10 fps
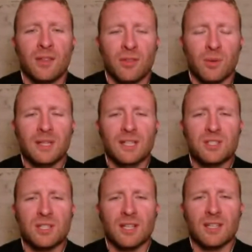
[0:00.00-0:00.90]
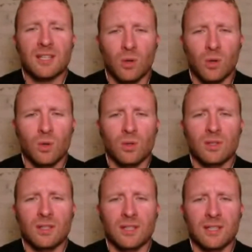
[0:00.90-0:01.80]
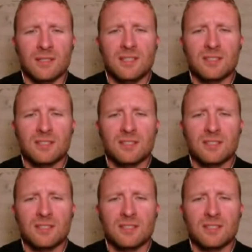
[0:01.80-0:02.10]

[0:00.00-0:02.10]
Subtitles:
their religion as a whole is